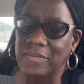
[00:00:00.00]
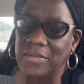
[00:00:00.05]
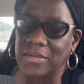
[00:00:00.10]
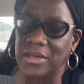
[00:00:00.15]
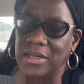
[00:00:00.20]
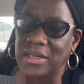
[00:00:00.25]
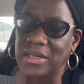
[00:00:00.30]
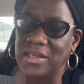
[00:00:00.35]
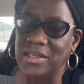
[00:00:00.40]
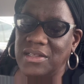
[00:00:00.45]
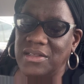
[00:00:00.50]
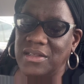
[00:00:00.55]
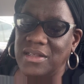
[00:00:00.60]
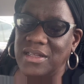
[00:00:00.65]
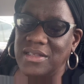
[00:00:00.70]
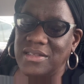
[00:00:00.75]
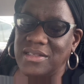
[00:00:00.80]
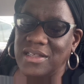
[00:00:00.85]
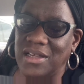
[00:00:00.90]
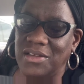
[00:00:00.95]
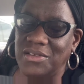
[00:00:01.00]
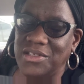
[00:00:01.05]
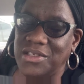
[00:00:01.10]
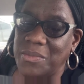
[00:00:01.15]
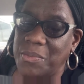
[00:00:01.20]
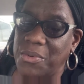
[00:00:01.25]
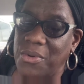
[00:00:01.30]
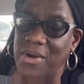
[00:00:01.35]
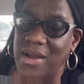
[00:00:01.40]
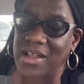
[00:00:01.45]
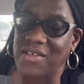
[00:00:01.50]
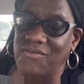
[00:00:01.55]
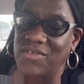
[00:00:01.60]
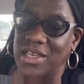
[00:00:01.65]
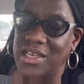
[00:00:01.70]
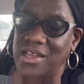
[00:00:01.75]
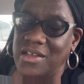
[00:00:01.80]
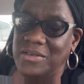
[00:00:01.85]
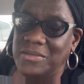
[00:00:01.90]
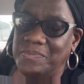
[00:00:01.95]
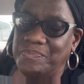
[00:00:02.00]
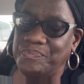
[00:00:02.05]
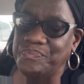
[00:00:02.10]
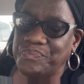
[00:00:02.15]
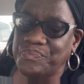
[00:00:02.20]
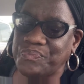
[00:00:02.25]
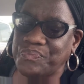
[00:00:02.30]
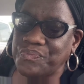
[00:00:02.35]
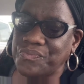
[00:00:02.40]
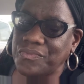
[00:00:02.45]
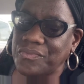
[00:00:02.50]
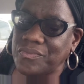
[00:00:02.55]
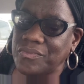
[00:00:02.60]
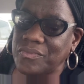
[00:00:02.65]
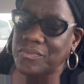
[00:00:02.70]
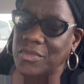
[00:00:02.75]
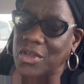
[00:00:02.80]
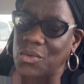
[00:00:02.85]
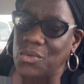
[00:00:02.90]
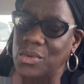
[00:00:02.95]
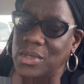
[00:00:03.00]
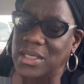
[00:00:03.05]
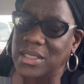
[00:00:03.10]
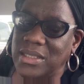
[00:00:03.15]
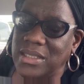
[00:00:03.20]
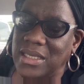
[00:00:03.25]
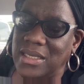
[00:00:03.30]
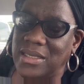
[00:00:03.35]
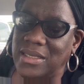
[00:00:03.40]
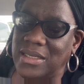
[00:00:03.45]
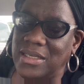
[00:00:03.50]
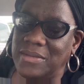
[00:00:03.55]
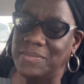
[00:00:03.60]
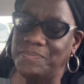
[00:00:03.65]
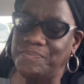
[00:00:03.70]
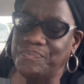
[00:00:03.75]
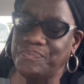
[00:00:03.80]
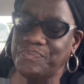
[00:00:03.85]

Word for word: uh, it, that was a prank video. Was, um,